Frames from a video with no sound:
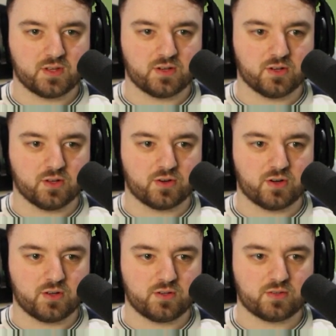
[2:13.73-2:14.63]
Another
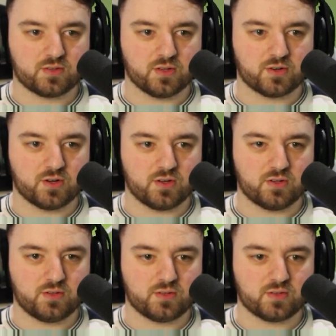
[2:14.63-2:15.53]
house, another
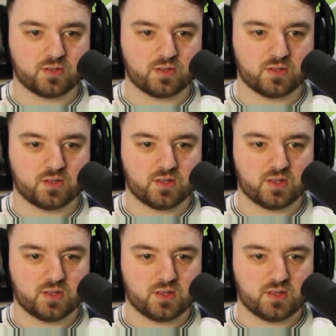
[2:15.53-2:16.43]
house,
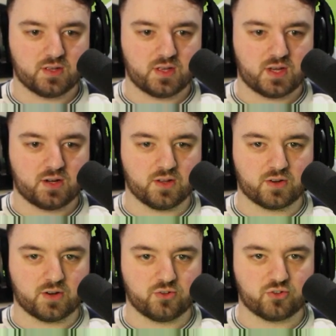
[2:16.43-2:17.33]
and another
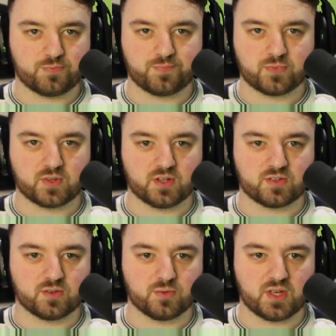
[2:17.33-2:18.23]
house. Okay,
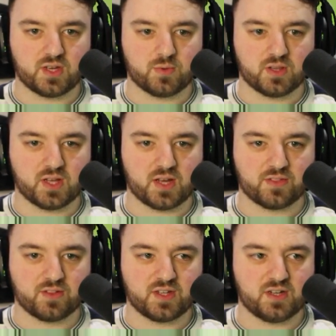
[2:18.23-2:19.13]
so they will uh,
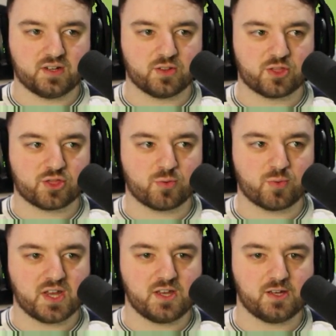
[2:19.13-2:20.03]
they'll need
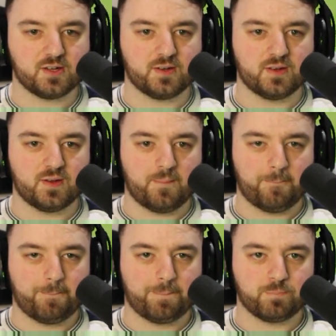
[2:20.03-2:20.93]
three
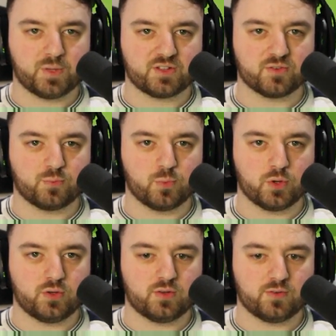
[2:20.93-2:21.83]
bits of
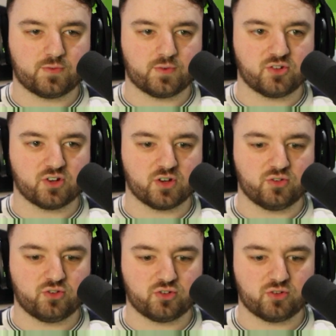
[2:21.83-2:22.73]
wood for each
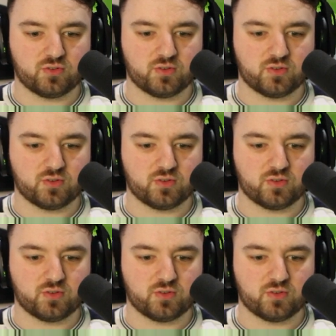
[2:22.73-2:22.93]
house.